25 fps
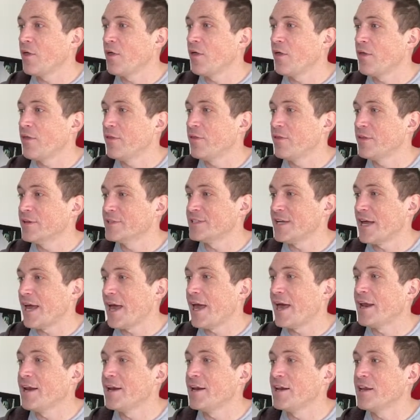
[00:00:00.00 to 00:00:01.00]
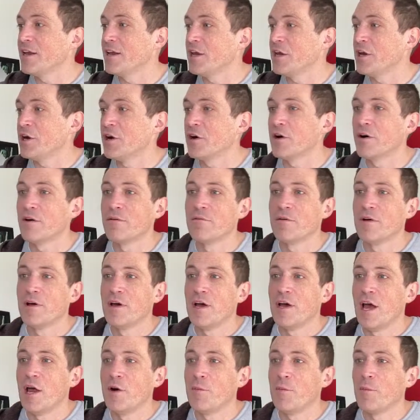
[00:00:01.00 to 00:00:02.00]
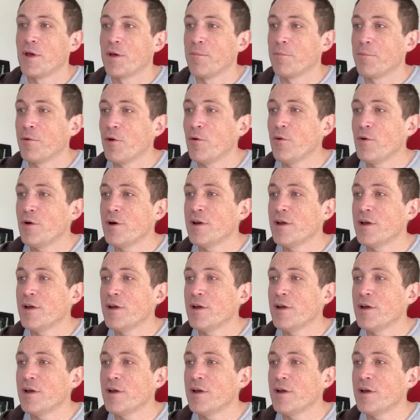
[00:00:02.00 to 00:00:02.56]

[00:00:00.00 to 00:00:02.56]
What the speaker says: this n here and we computed